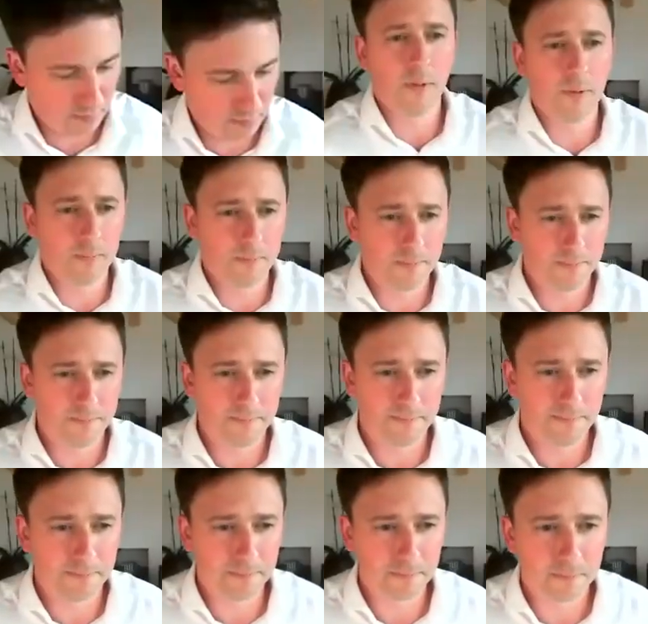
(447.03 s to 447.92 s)

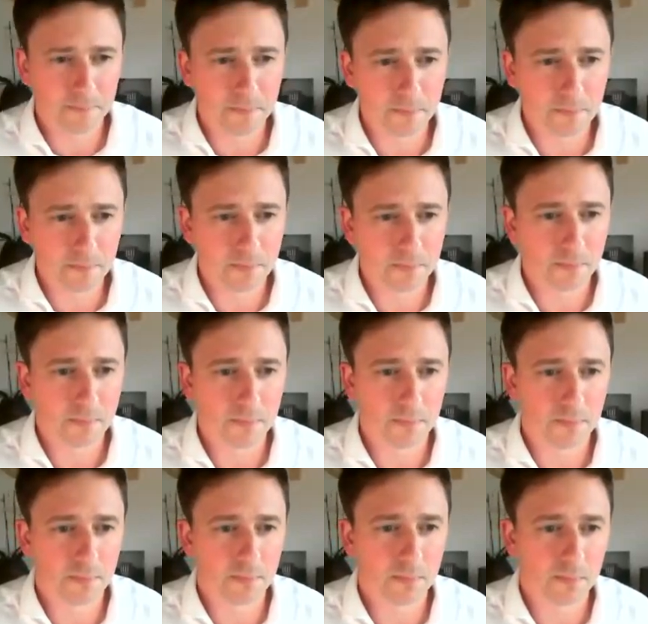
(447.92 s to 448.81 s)

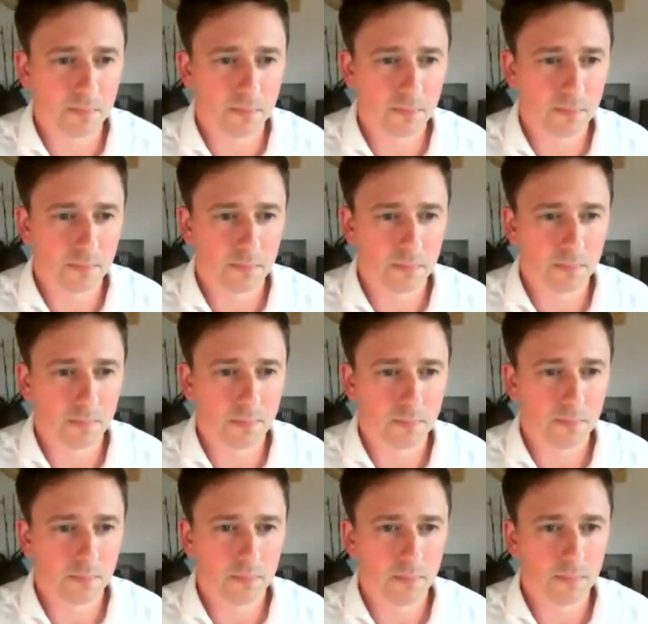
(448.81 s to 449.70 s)

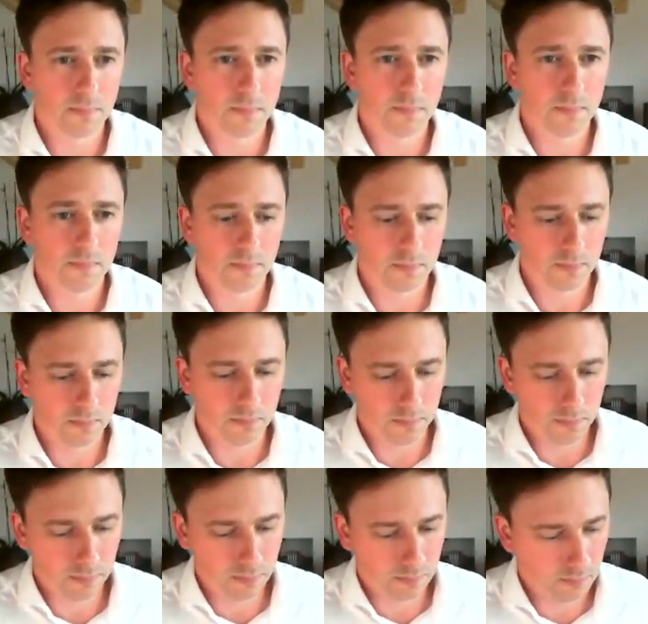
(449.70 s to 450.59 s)

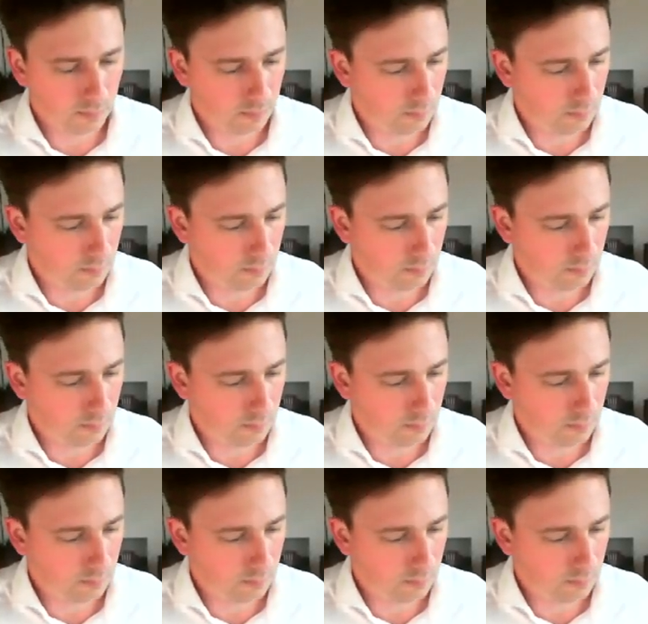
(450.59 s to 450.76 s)
[no speech]